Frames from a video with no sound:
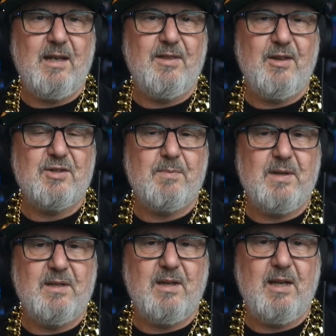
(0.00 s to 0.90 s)
Those have
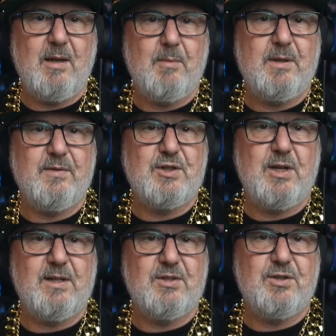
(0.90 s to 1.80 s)
been a bit of a
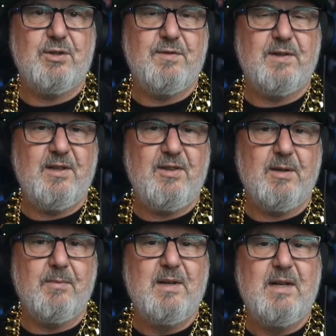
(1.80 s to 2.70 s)
challenge too for
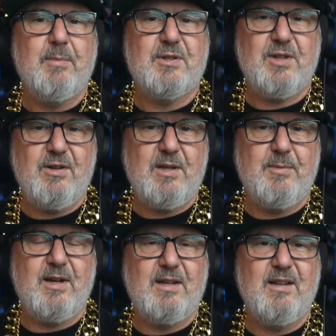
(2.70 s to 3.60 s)
lithium. But
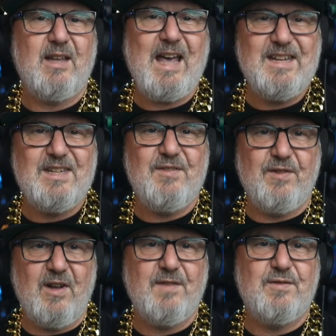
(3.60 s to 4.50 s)
sodium-ion,
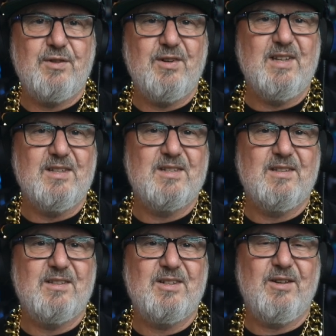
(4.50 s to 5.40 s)
85 degrees.
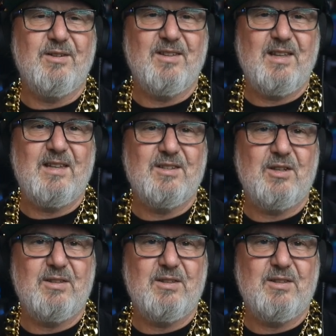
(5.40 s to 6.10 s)
So they can